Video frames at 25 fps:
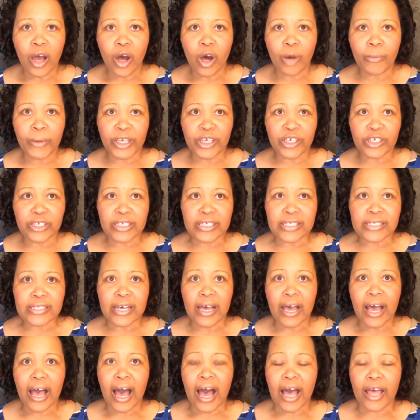Oh my goodness.
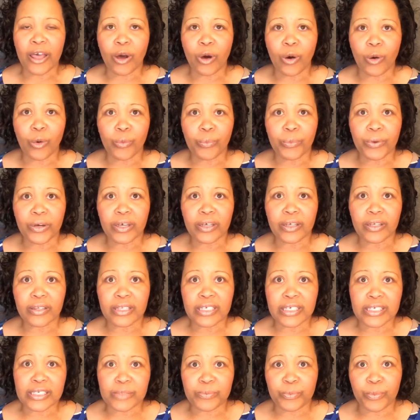I hope
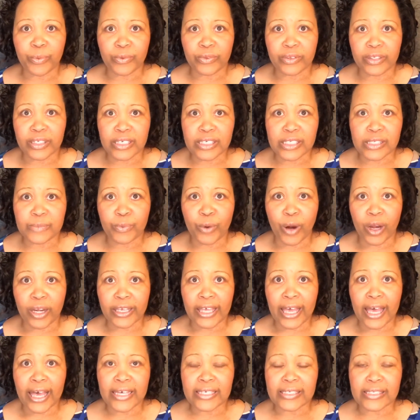this this
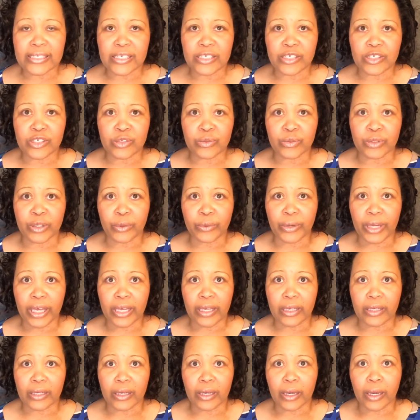broadcast is doing
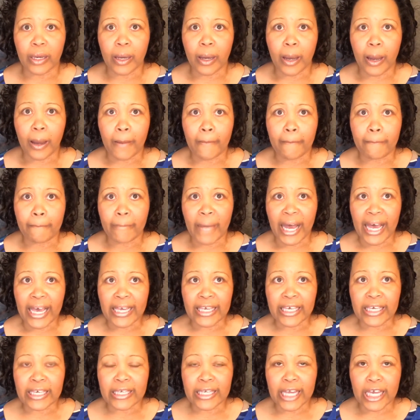okay
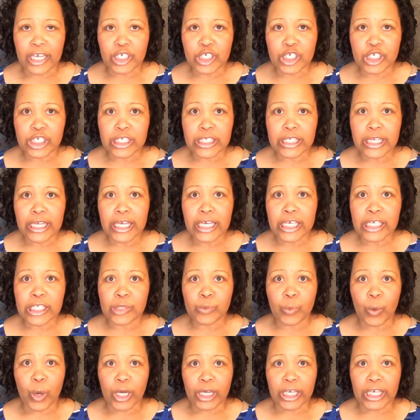my connection
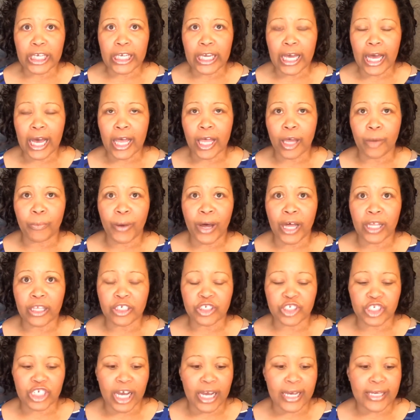is wonky. I
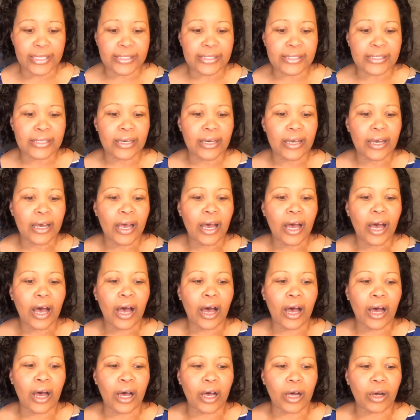apologize.
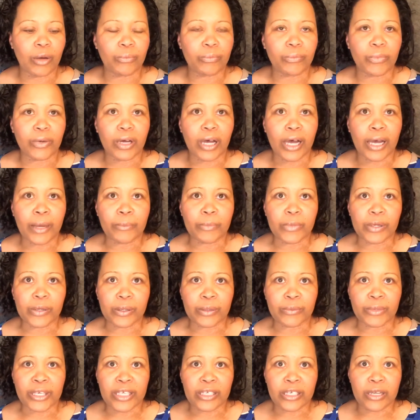Um, I'm,
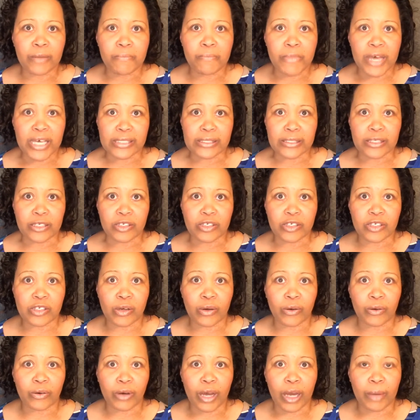I'm getting a message,
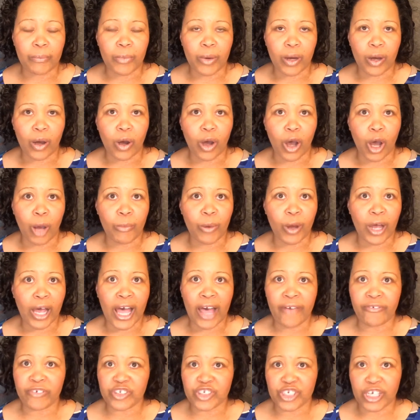so I'm, I'm I
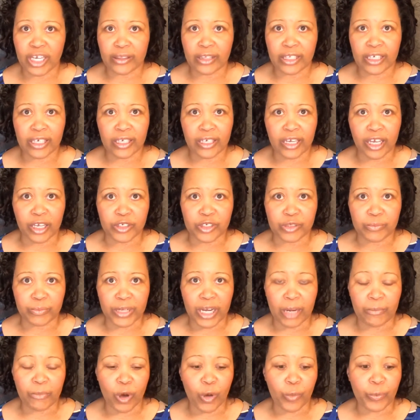haven't checked the connection, but
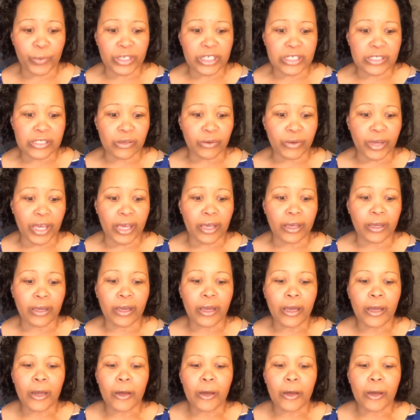I'm hoping it's okay.